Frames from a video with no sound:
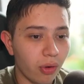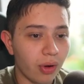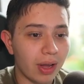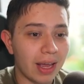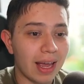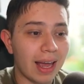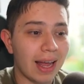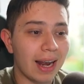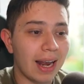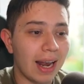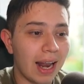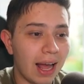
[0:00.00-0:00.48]

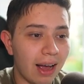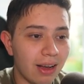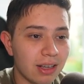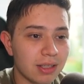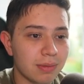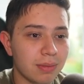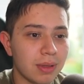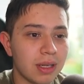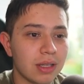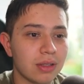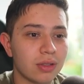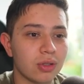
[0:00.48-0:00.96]
It
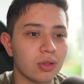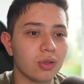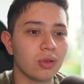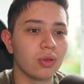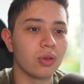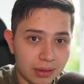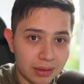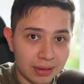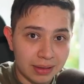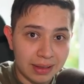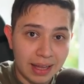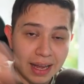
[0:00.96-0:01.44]
allows me
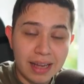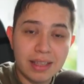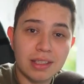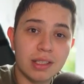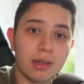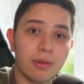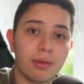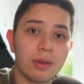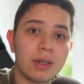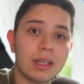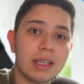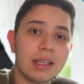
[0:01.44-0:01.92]
to
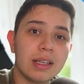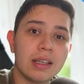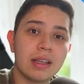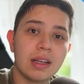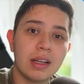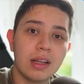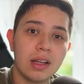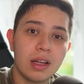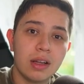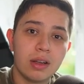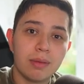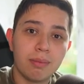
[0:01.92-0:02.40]
natively
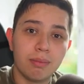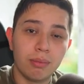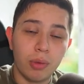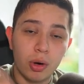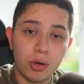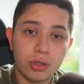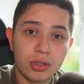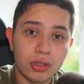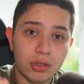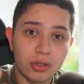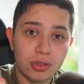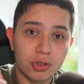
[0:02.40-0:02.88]

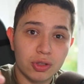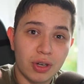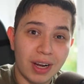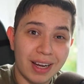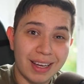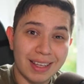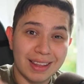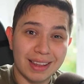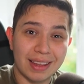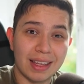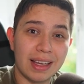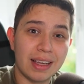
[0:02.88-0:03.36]
motion
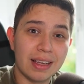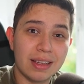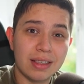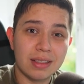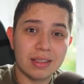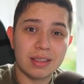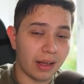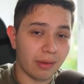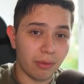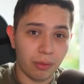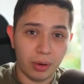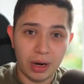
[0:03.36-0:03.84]
track
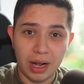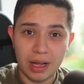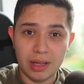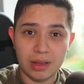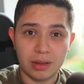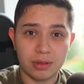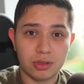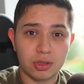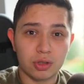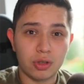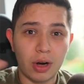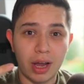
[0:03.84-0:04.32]
things. When I
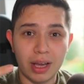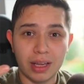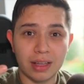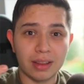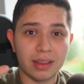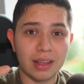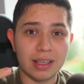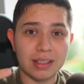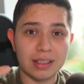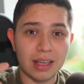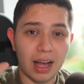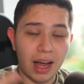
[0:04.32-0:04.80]
track
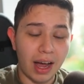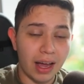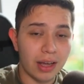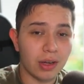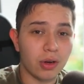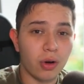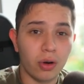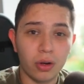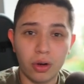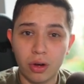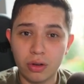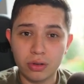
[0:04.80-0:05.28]
this
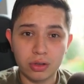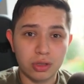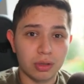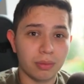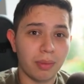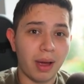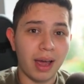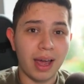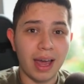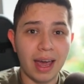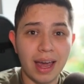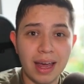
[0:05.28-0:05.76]
icon onto
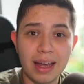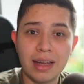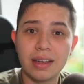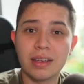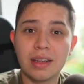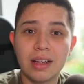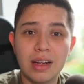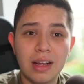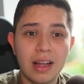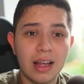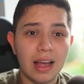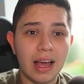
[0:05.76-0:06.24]
my head,
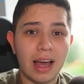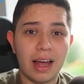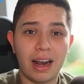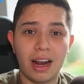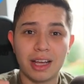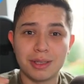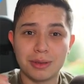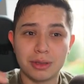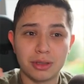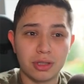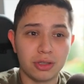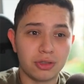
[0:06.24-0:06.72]
it
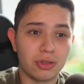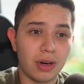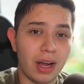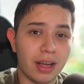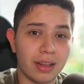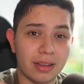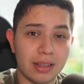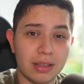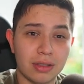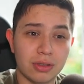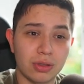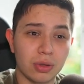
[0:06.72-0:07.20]
allows me to
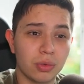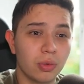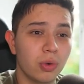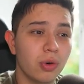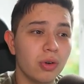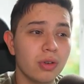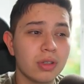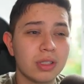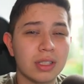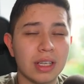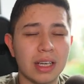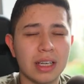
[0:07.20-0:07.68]
track things to
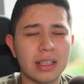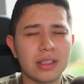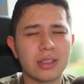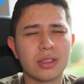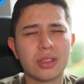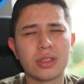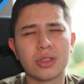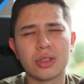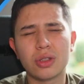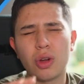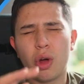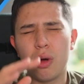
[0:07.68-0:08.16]
walls. It's
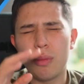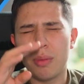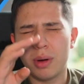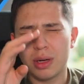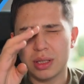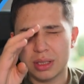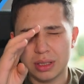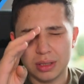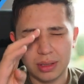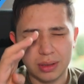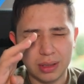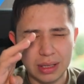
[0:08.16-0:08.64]
so
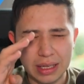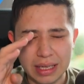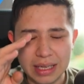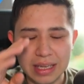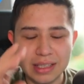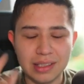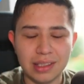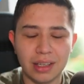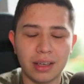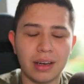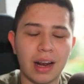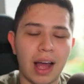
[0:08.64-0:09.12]
much
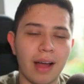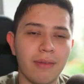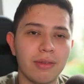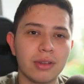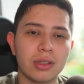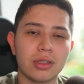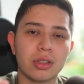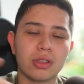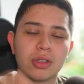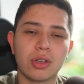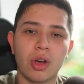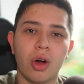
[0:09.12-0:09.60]
easier than having
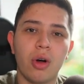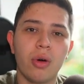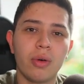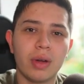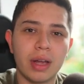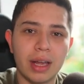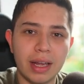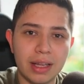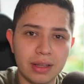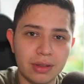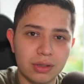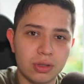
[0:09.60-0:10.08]
to go
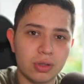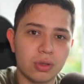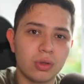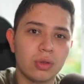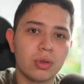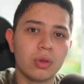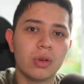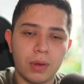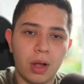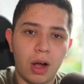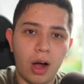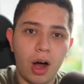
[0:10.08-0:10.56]

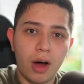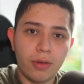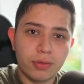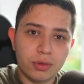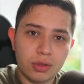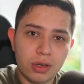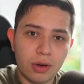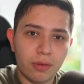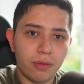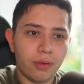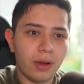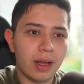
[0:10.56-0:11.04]
into
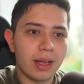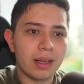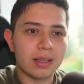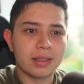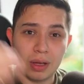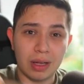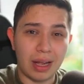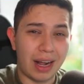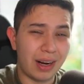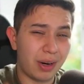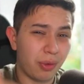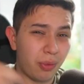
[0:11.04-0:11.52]
After
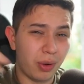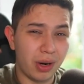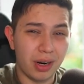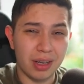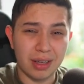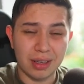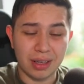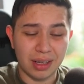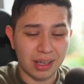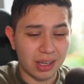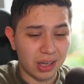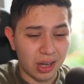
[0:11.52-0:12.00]
Effects. I don't want
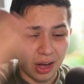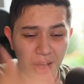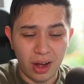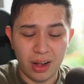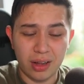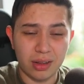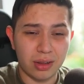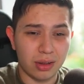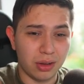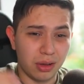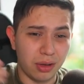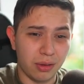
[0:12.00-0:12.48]
to
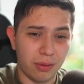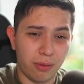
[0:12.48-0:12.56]
cut the